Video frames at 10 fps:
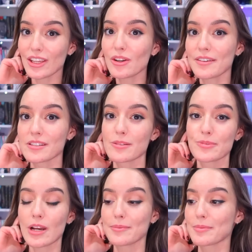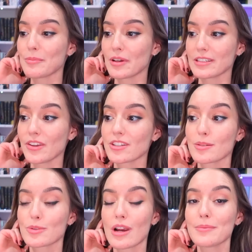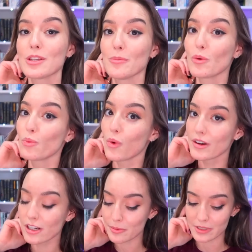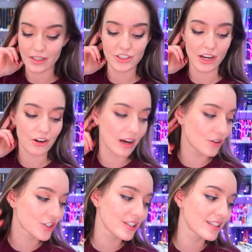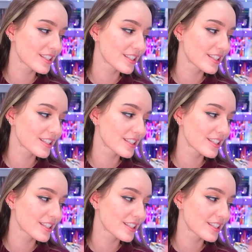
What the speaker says: You don't have to subscribe to people I tell you to subscribe to, but 100% check her out. She